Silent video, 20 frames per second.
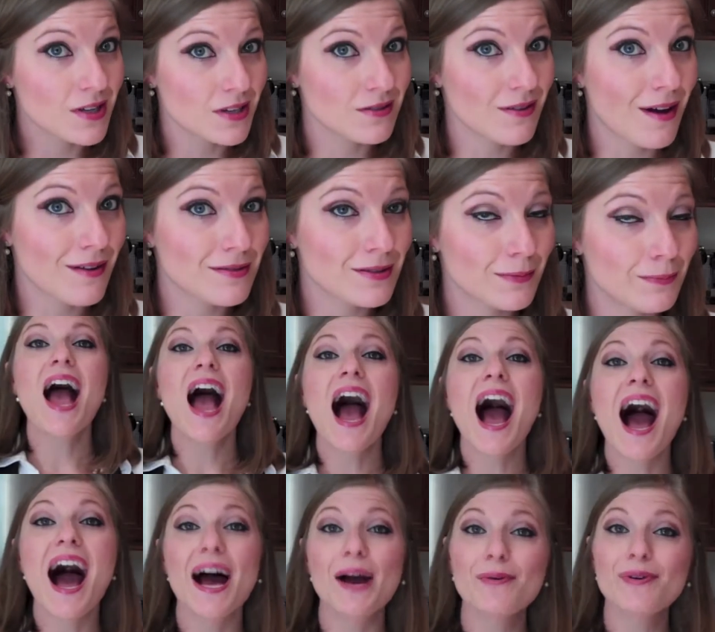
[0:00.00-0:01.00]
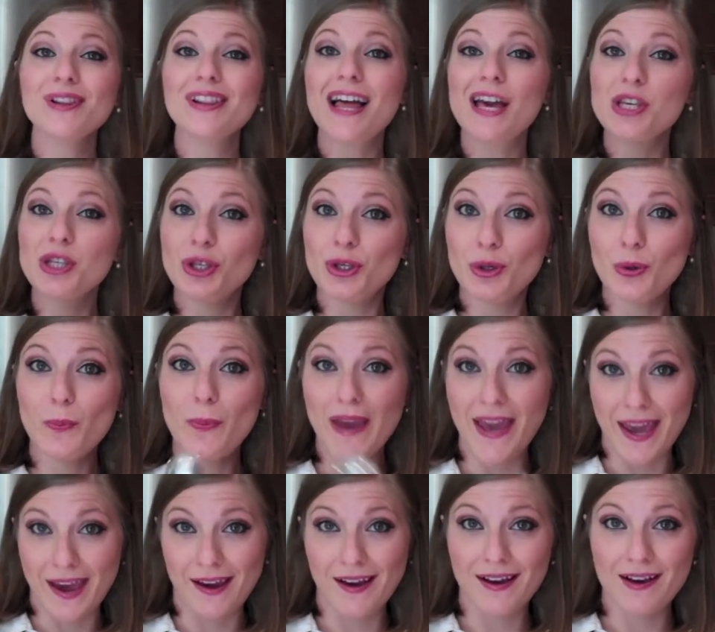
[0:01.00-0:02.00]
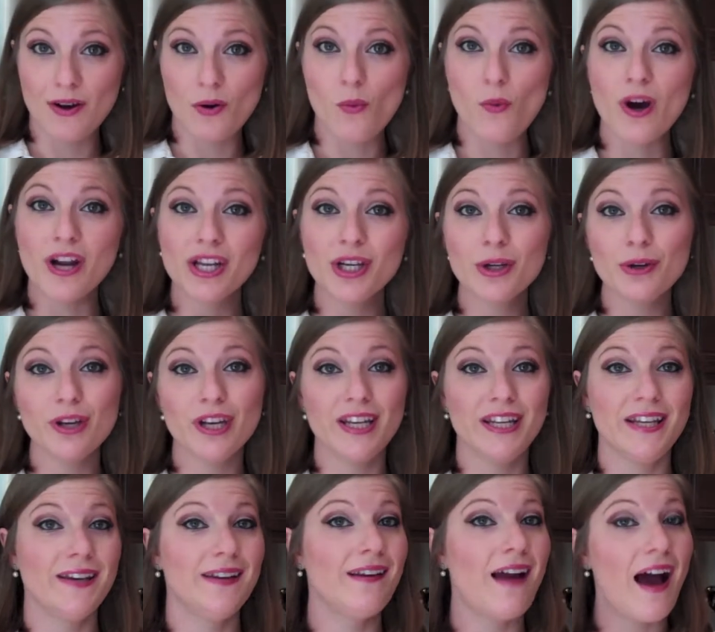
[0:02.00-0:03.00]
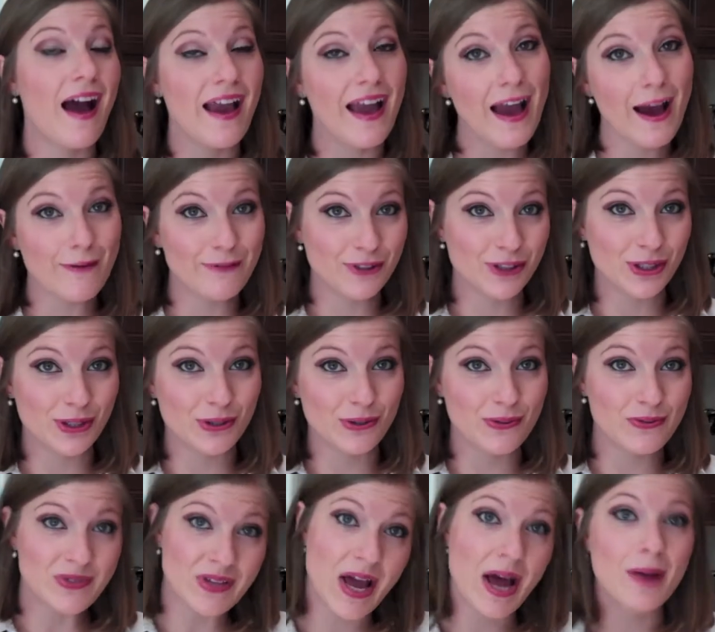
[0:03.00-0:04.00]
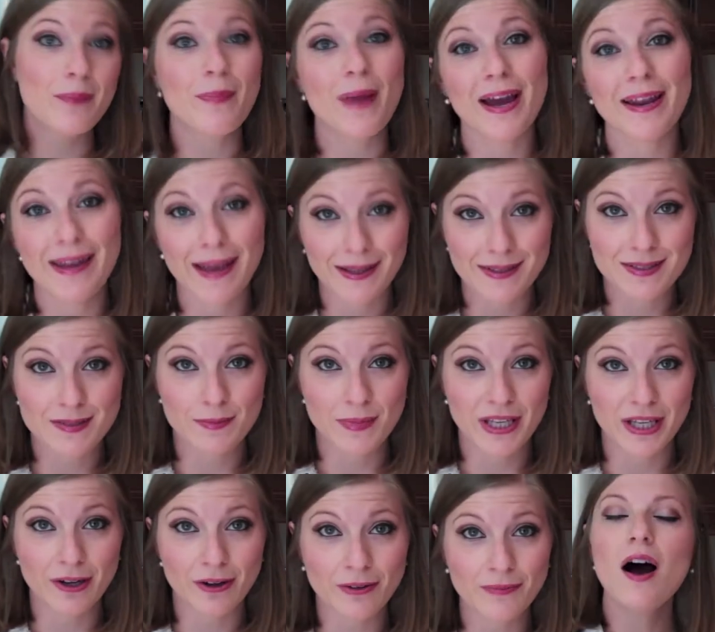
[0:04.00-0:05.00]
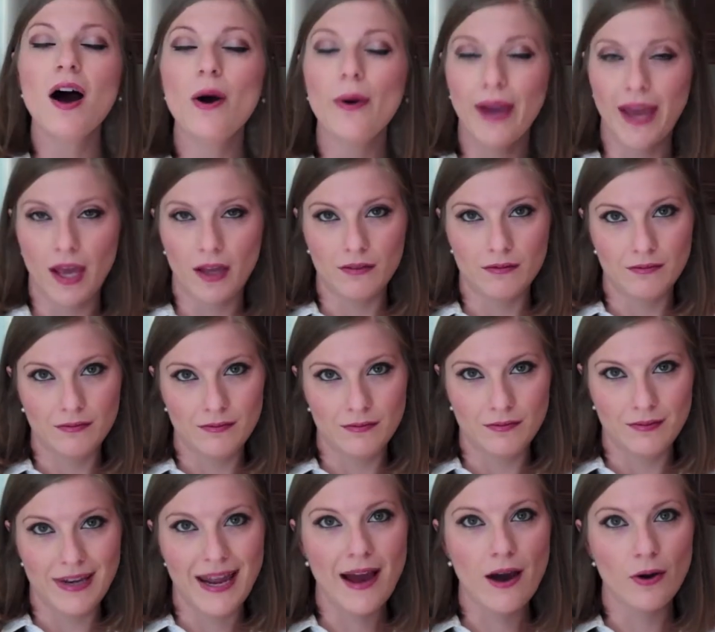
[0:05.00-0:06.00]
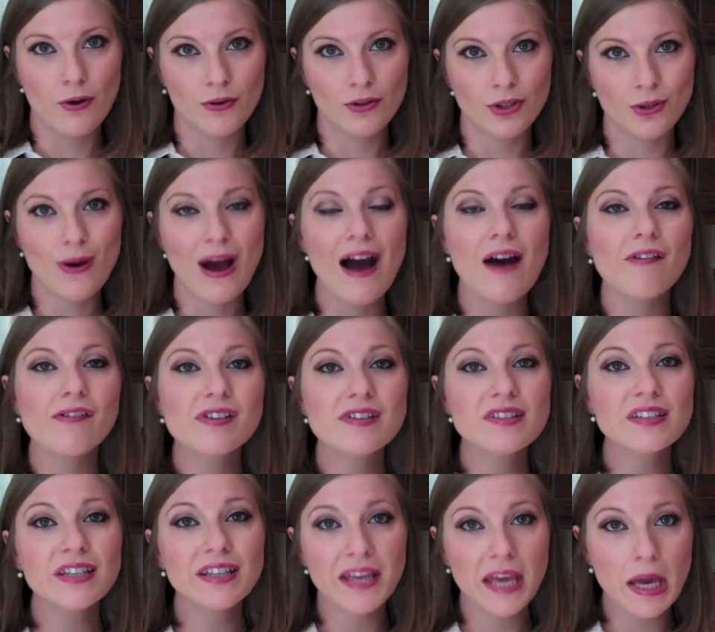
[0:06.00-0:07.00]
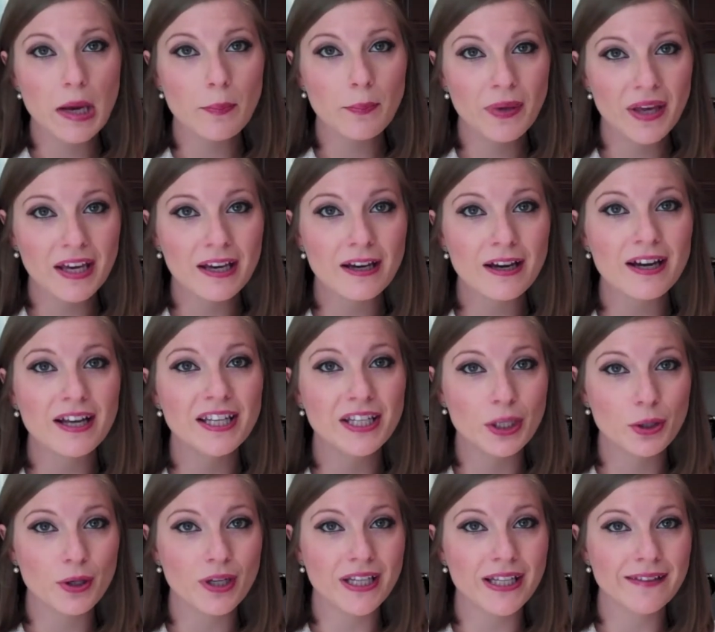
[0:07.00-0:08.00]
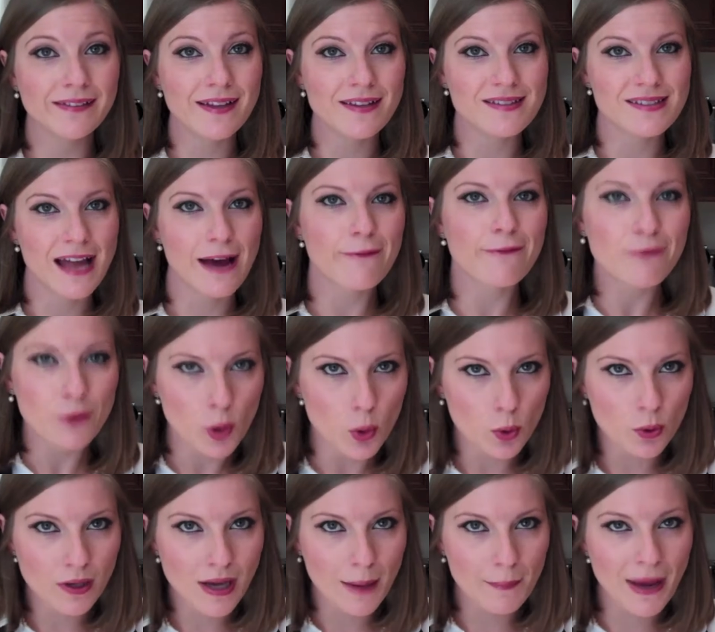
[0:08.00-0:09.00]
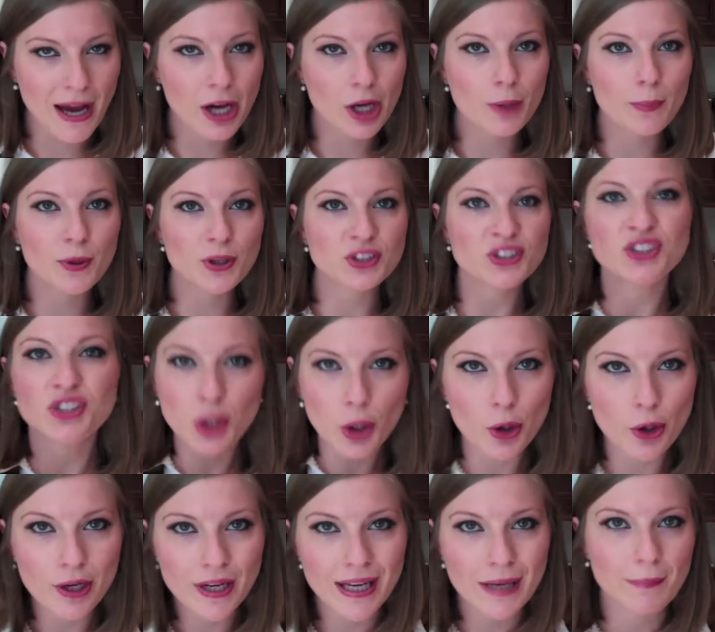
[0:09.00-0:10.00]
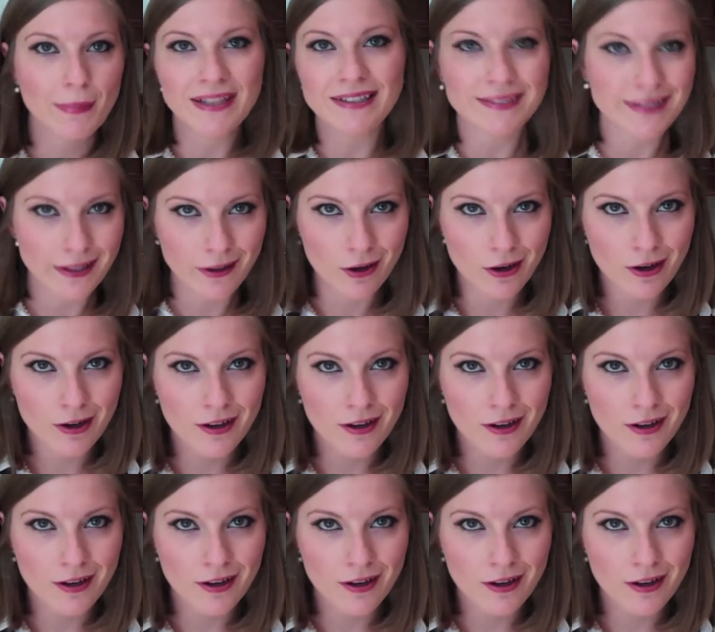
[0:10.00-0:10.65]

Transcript: It's awesome. I will let you pick what ingredient I have to use on my next meal. Okay, now, you obviously can't pick an ingredient that's not food. I'm not going to put dirt in my dinner.